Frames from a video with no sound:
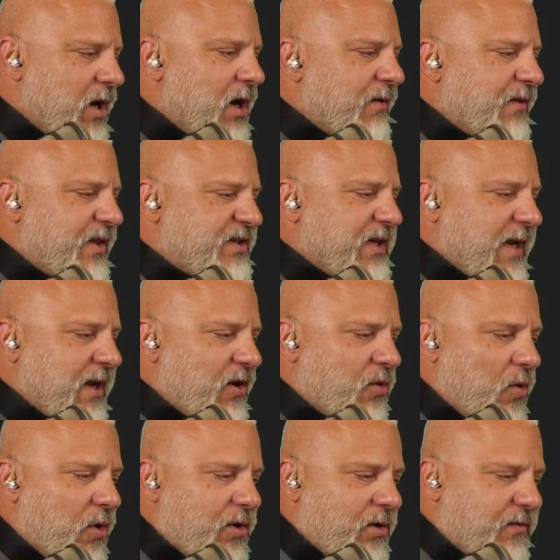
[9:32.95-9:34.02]
For the second
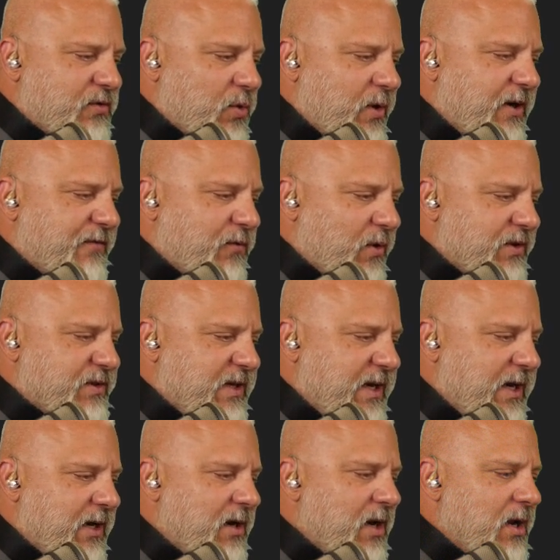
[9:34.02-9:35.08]
quarter of 2014,